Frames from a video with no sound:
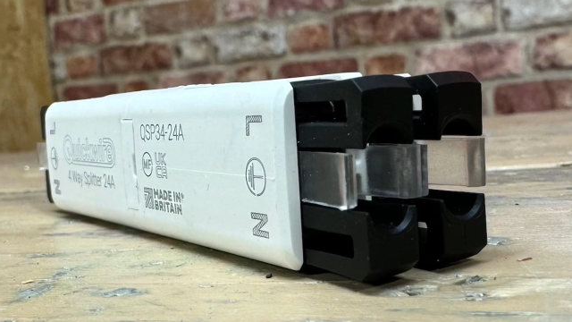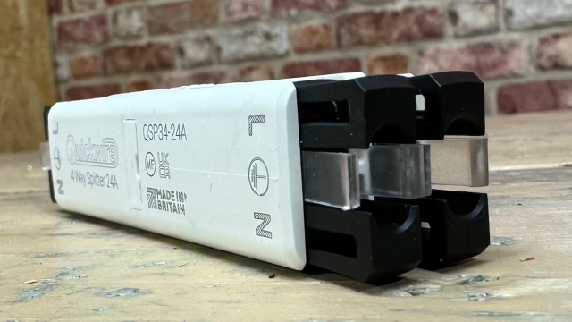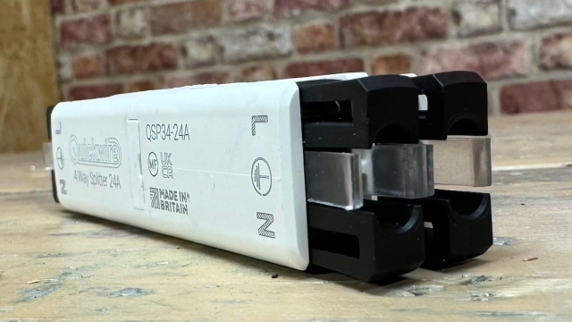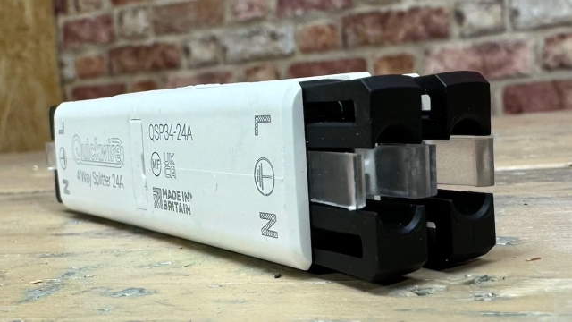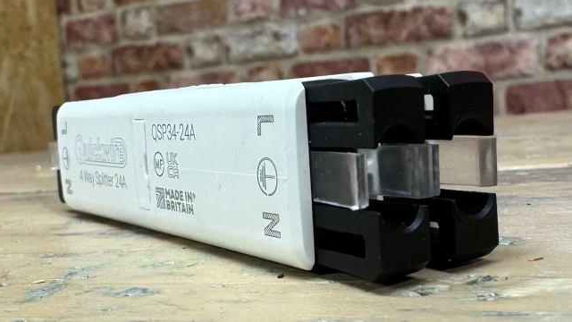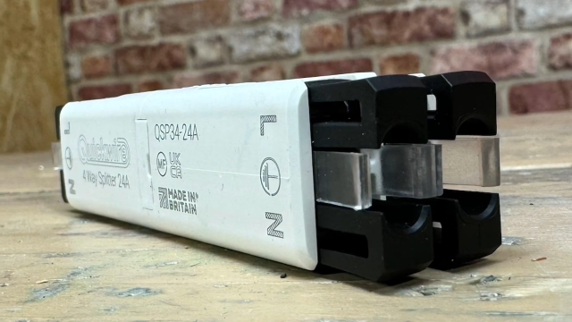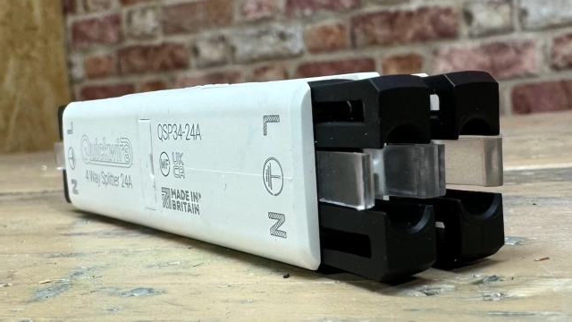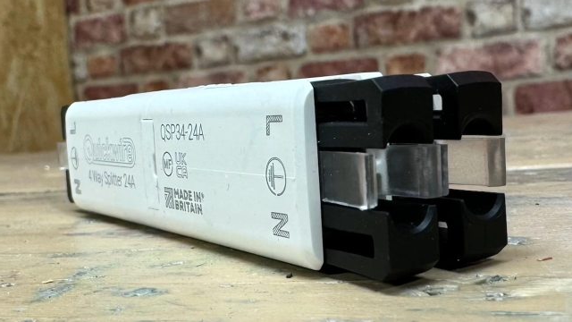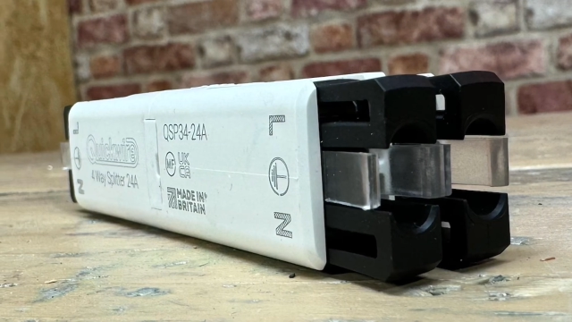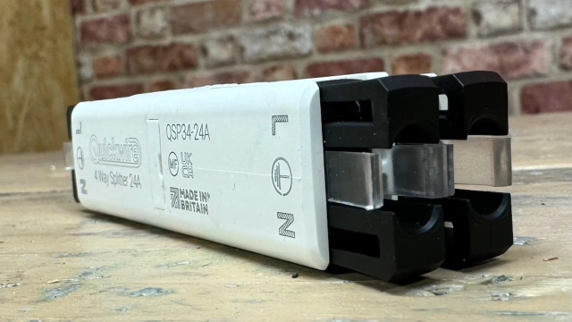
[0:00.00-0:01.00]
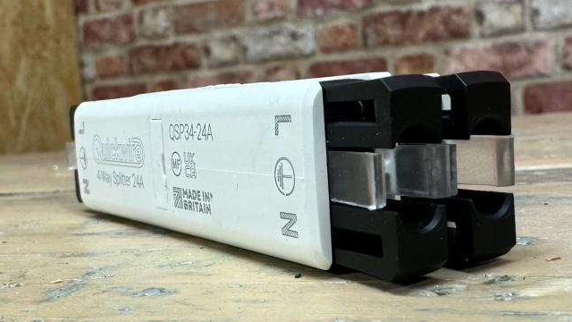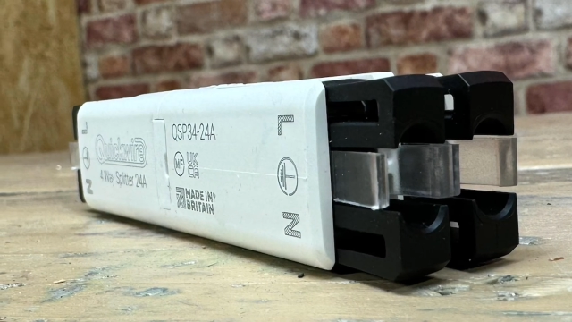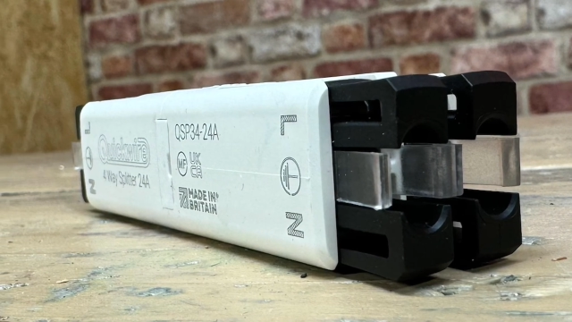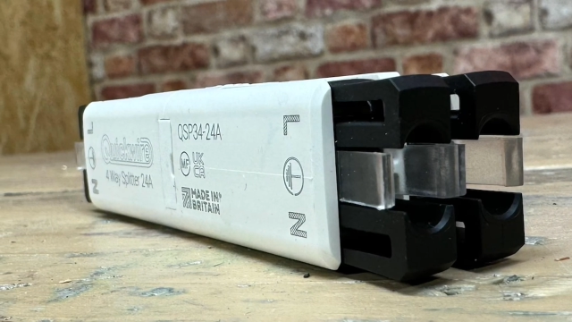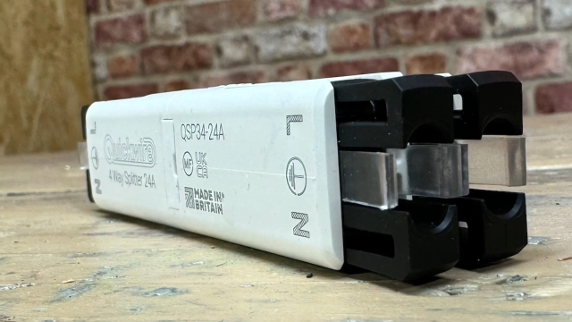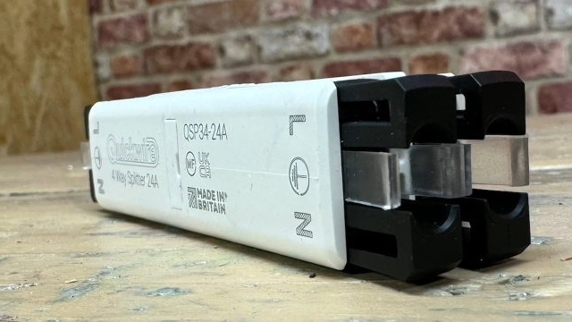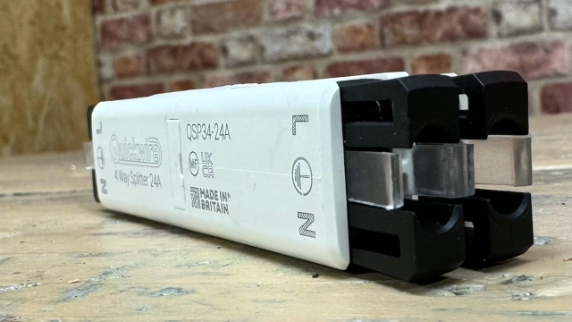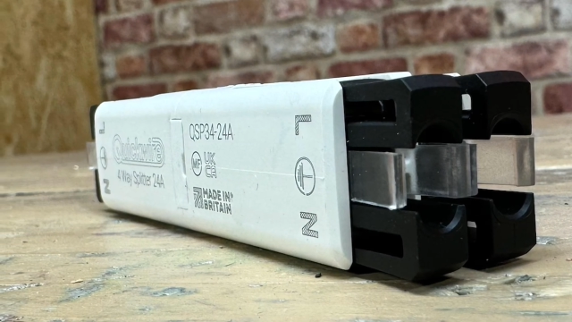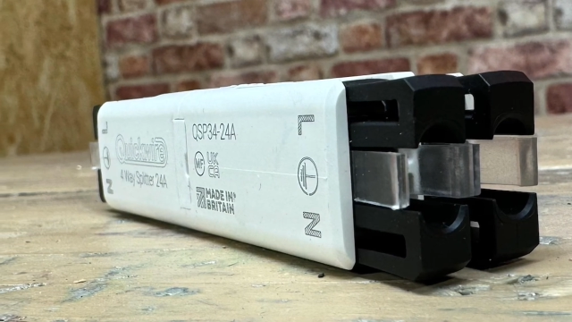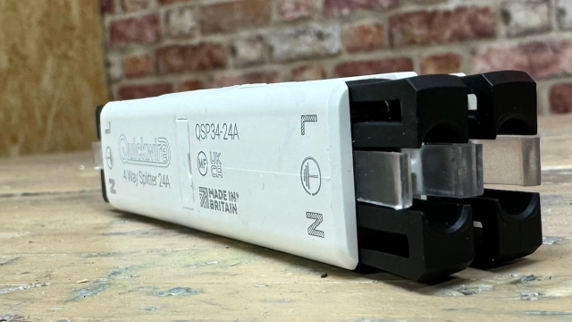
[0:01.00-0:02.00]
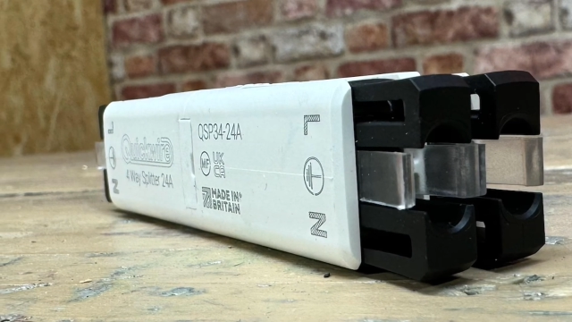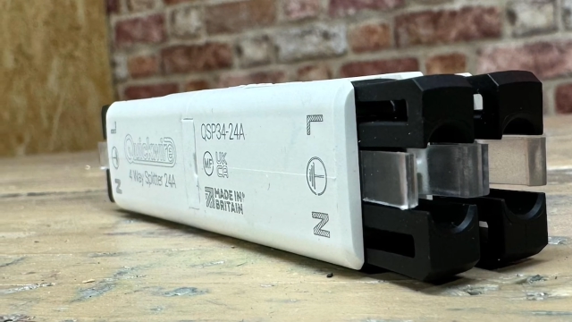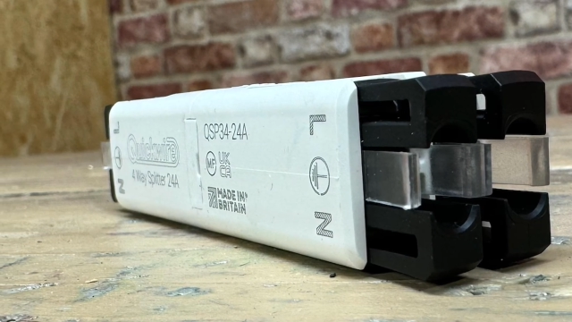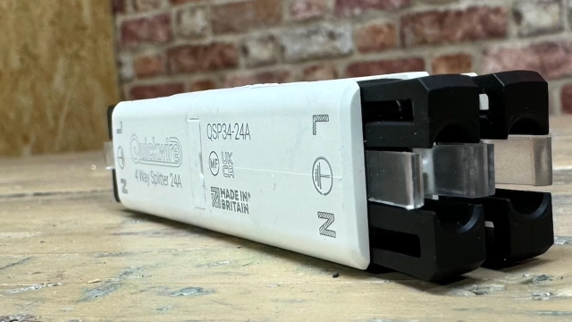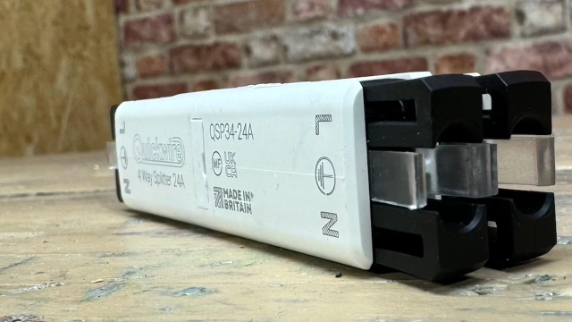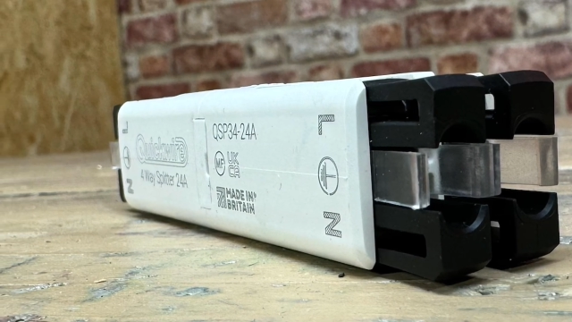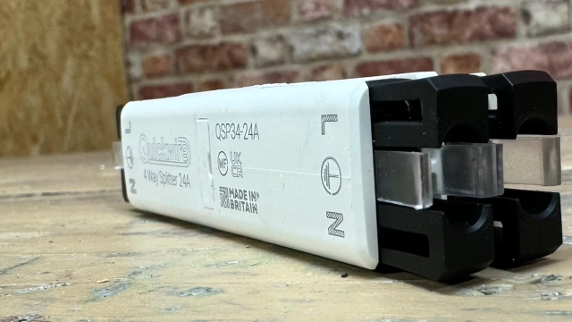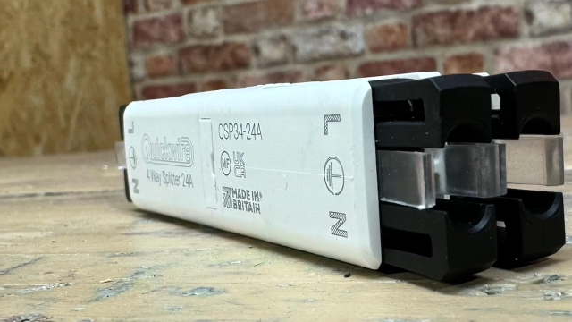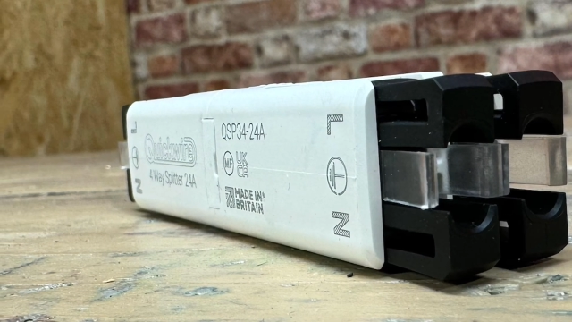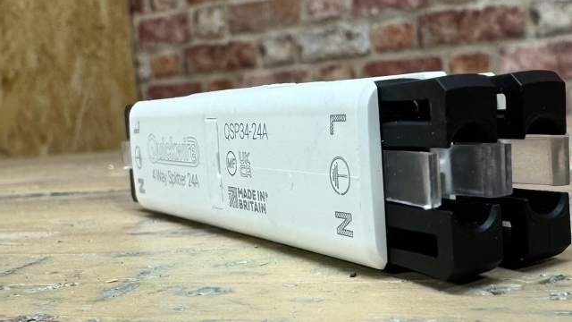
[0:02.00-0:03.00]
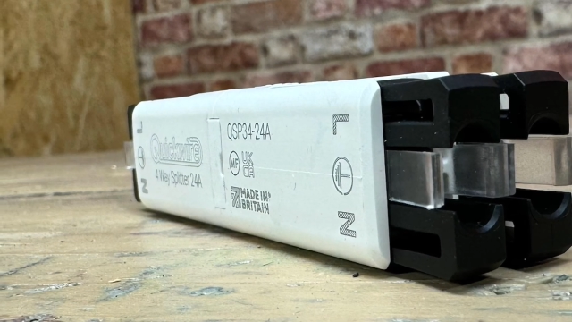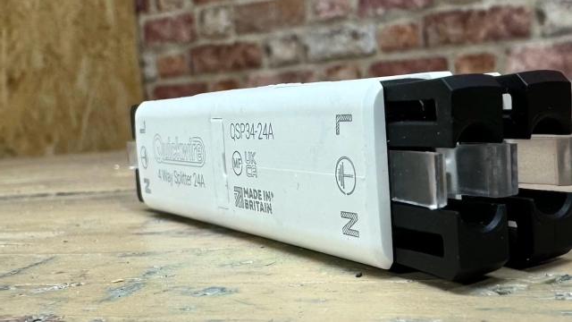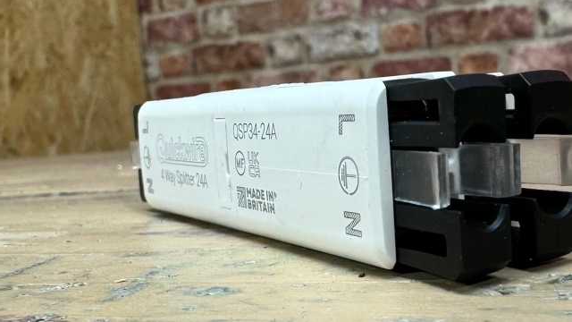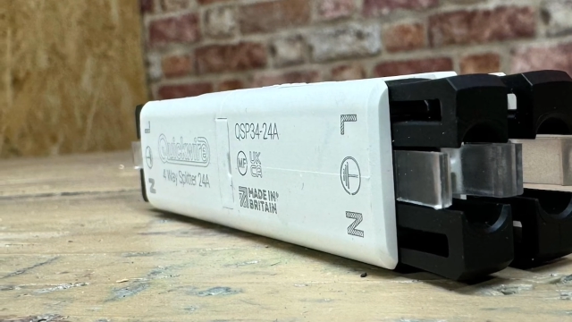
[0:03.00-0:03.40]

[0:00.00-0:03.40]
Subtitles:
[unreadable: no face in view]